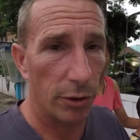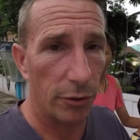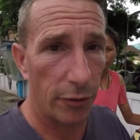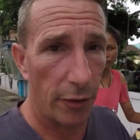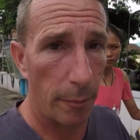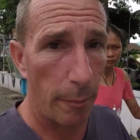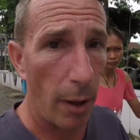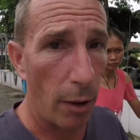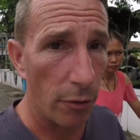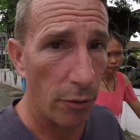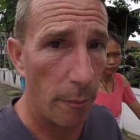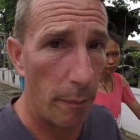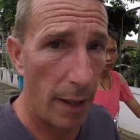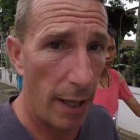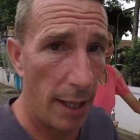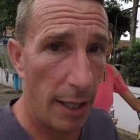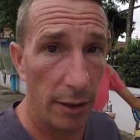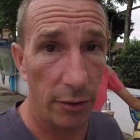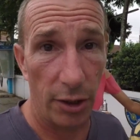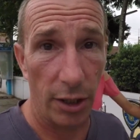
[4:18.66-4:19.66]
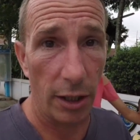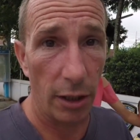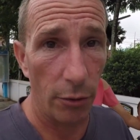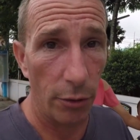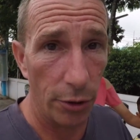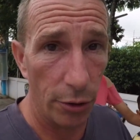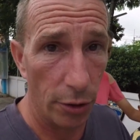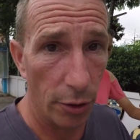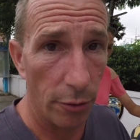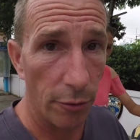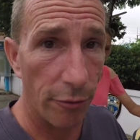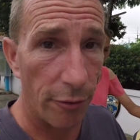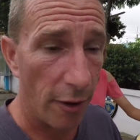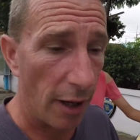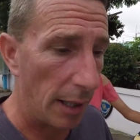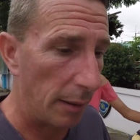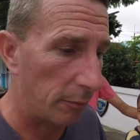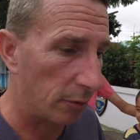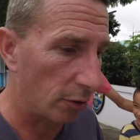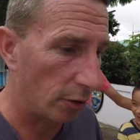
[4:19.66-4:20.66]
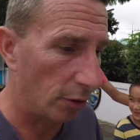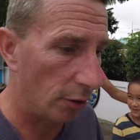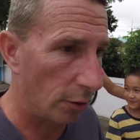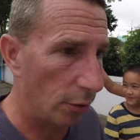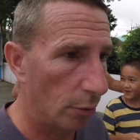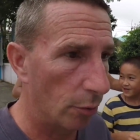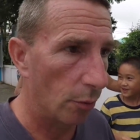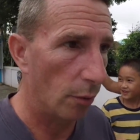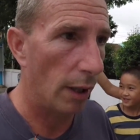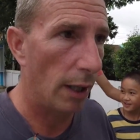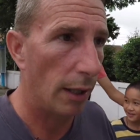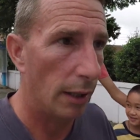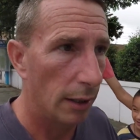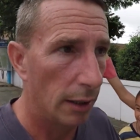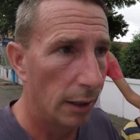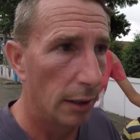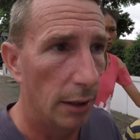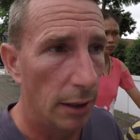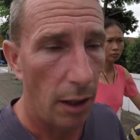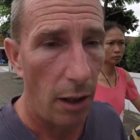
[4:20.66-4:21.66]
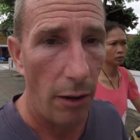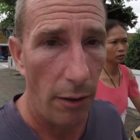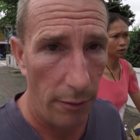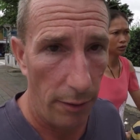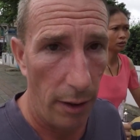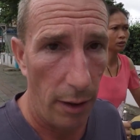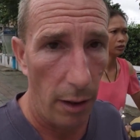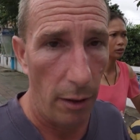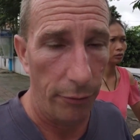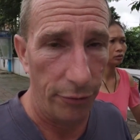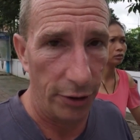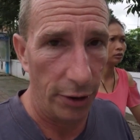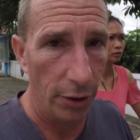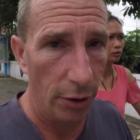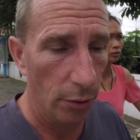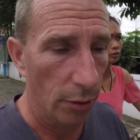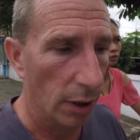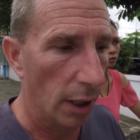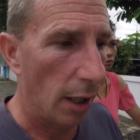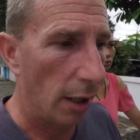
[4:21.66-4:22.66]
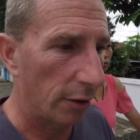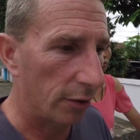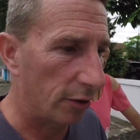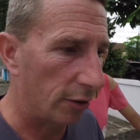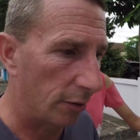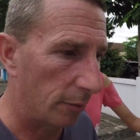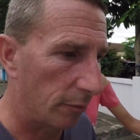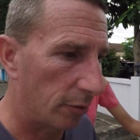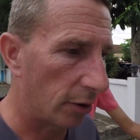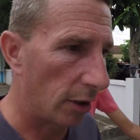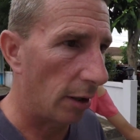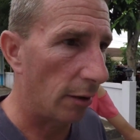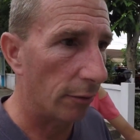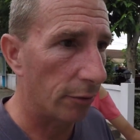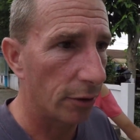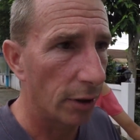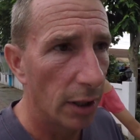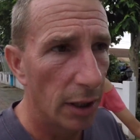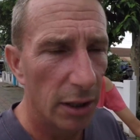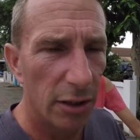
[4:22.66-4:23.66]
was for both pairs, including new frames and new, obviously new glasses themselves.